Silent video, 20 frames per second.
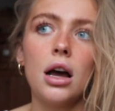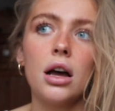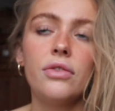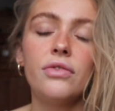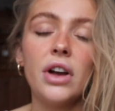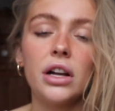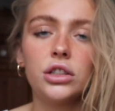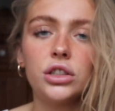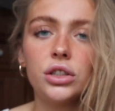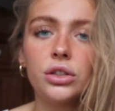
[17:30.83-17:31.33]

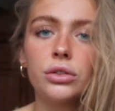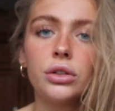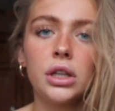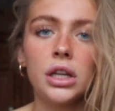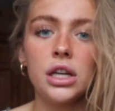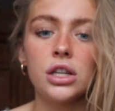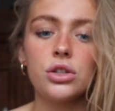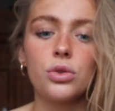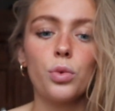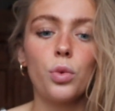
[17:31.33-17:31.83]
Fetch and
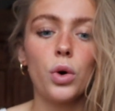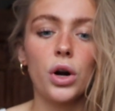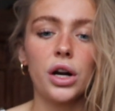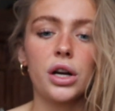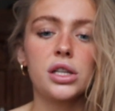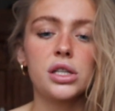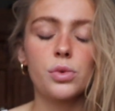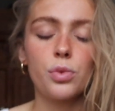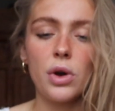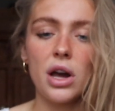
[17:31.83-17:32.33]
Release
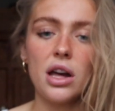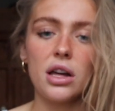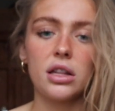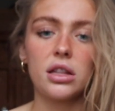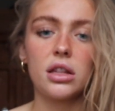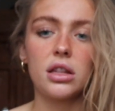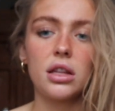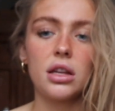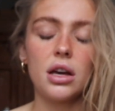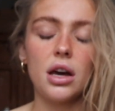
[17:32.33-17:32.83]
works
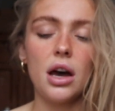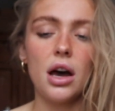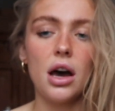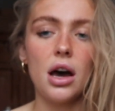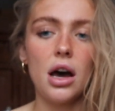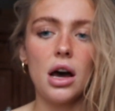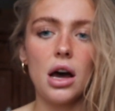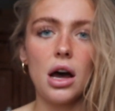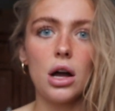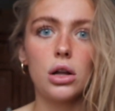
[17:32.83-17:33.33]
with
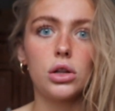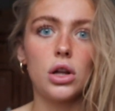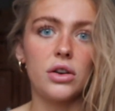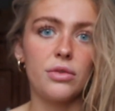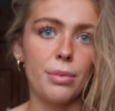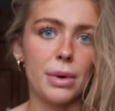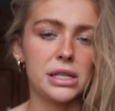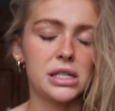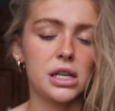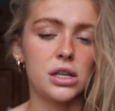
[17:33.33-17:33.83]
a lot
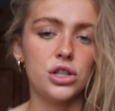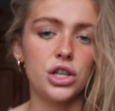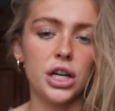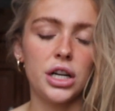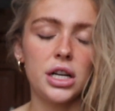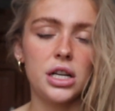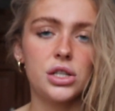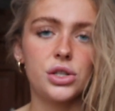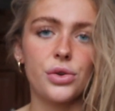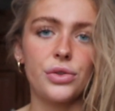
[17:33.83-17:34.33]
of Mexican
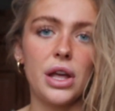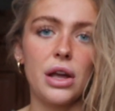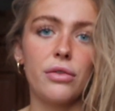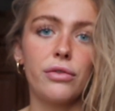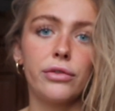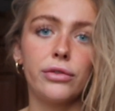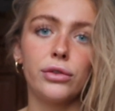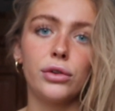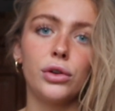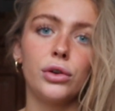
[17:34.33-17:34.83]
charities, so they
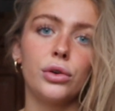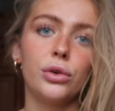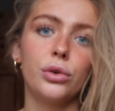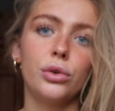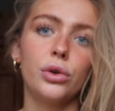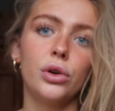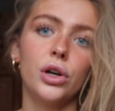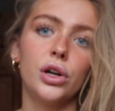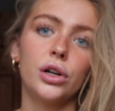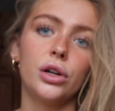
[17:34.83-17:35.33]

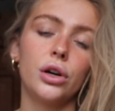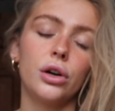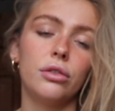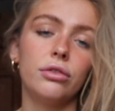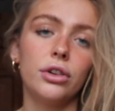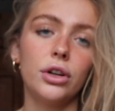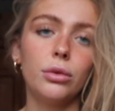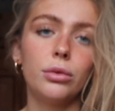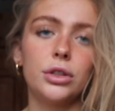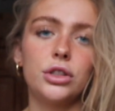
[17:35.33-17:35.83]
flew her
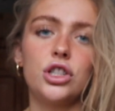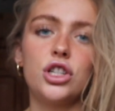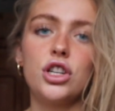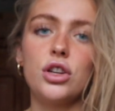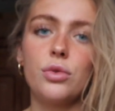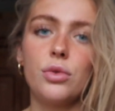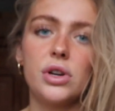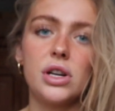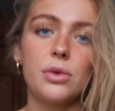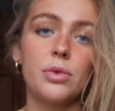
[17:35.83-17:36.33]
over
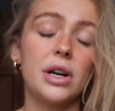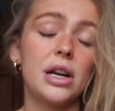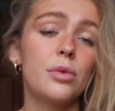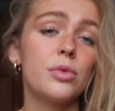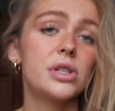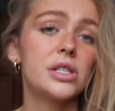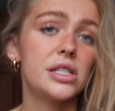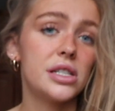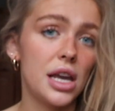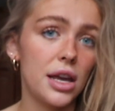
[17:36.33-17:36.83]
when it
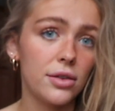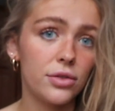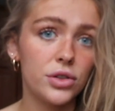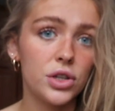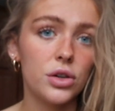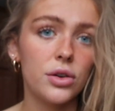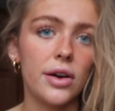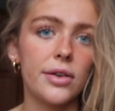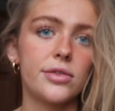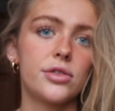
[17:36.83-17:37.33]
was safe
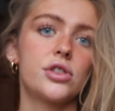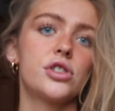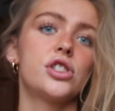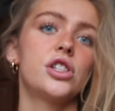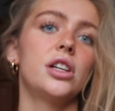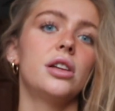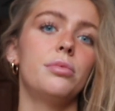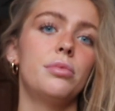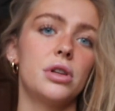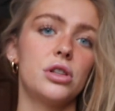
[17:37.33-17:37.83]
to, after
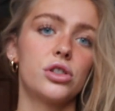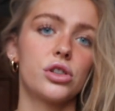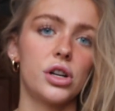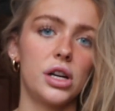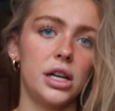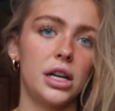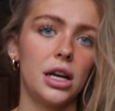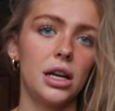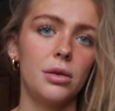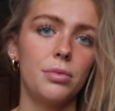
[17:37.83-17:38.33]
she had been
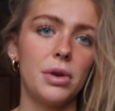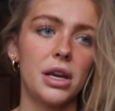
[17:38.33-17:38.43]
treated,